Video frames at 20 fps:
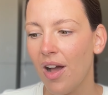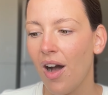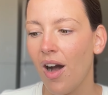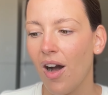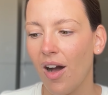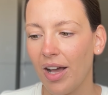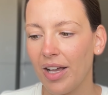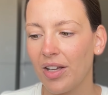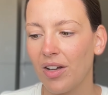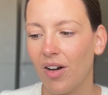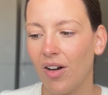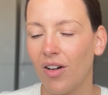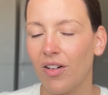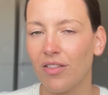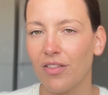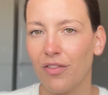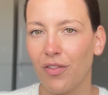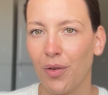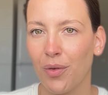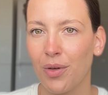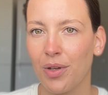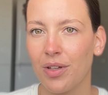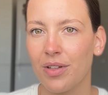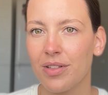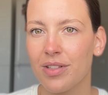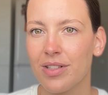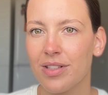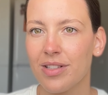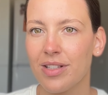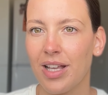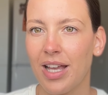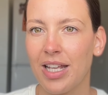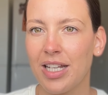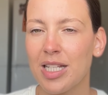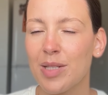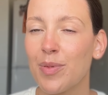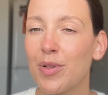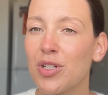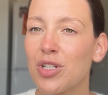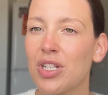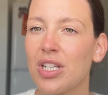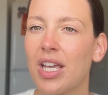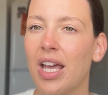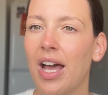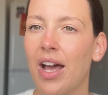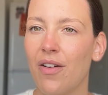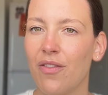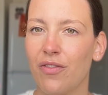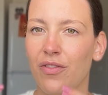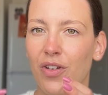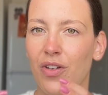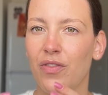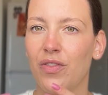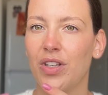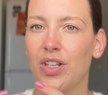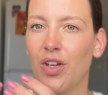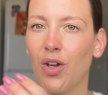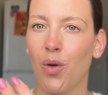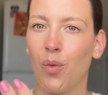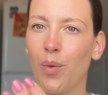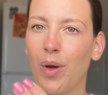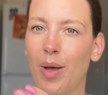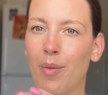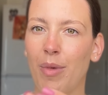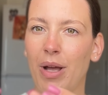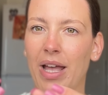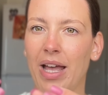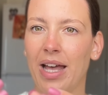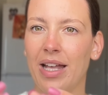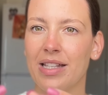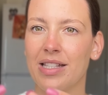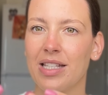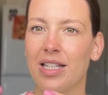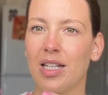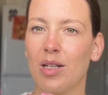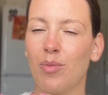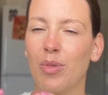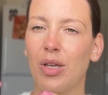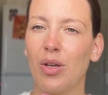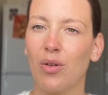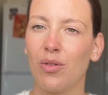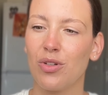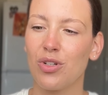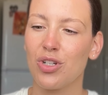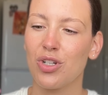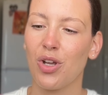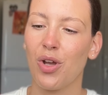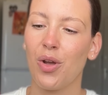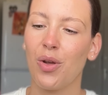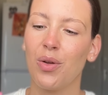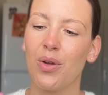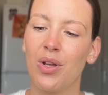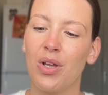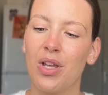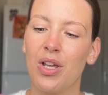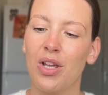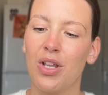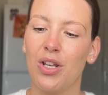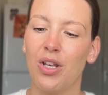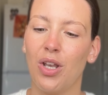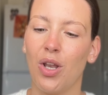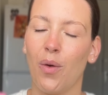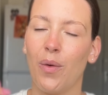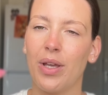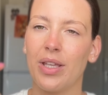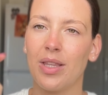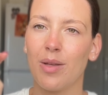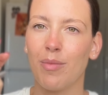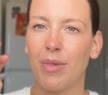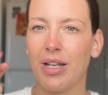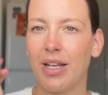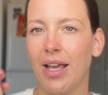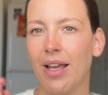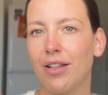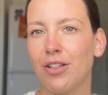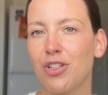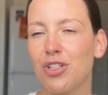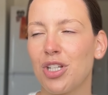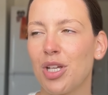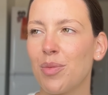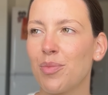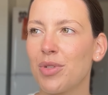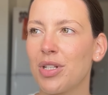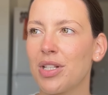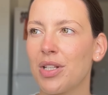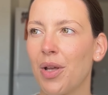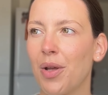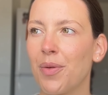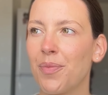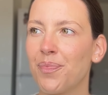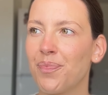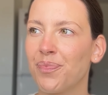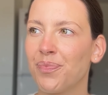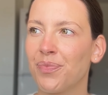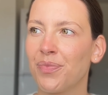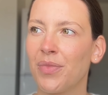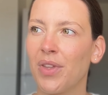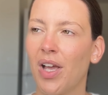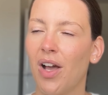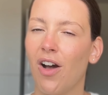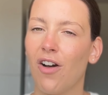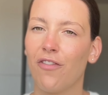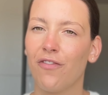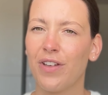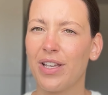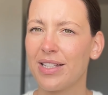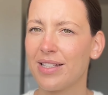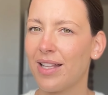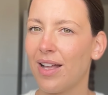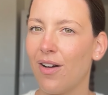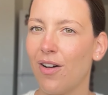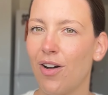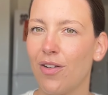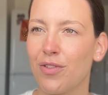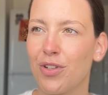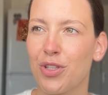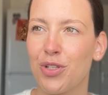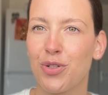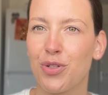I can't focus, and especially have a video where my hands are gonna be on show knowing that my nail is chipped, so I'll fix that after the